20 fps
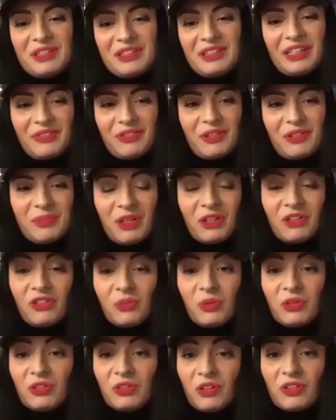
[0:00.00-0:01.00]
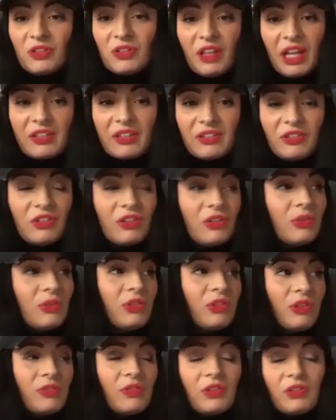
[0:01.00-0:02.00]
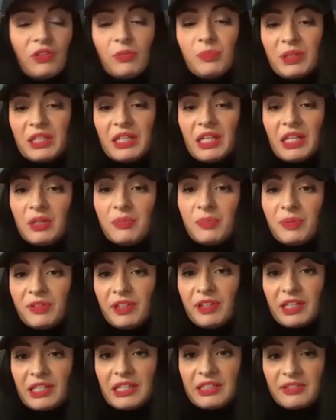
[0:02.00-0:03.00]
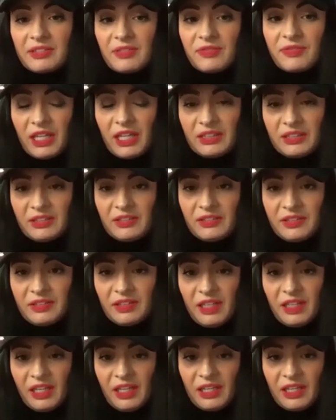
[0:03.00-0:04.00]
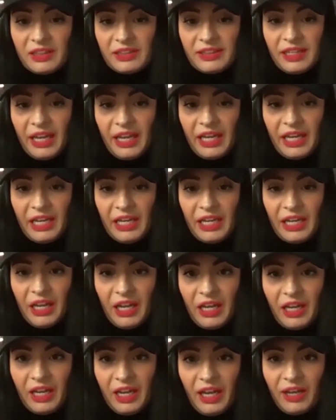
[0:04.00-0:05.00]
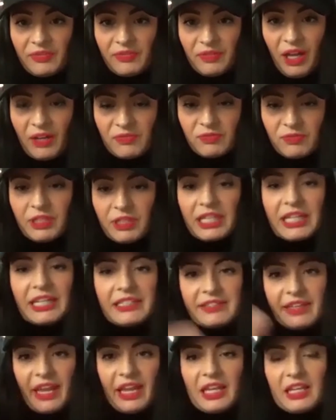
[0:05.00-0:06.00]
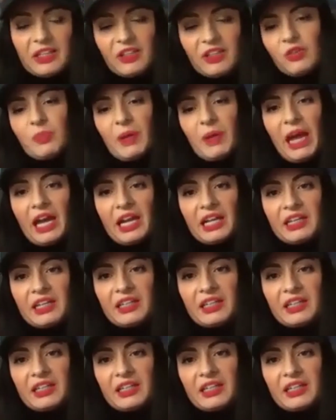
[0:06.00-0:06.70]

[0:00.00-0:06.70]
Thank you very much. So we just asked Yusuf, has there been any particular events that have really taken you back?